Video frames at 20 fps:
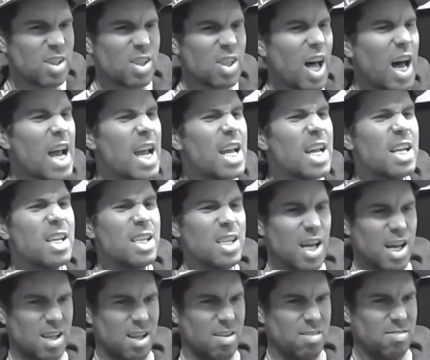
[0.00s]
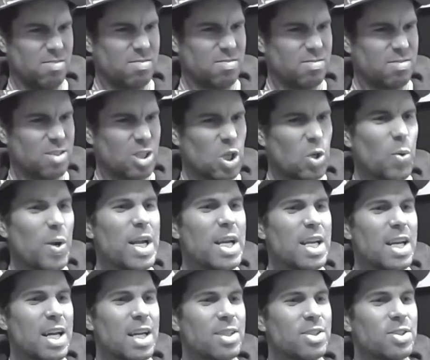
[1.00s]
Lion yellow,
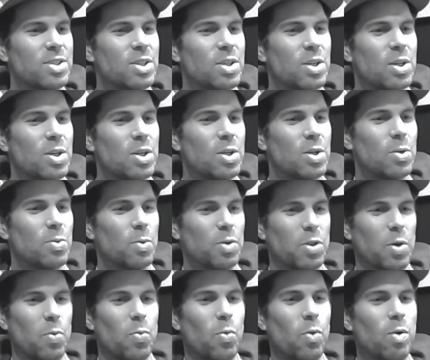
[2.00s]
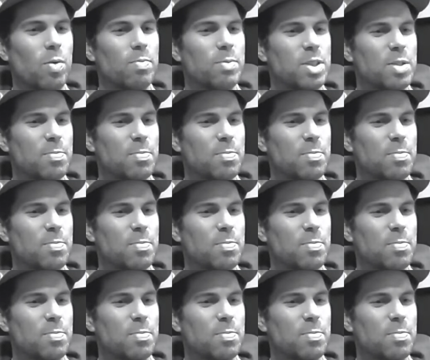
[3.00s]
greeting us with a warm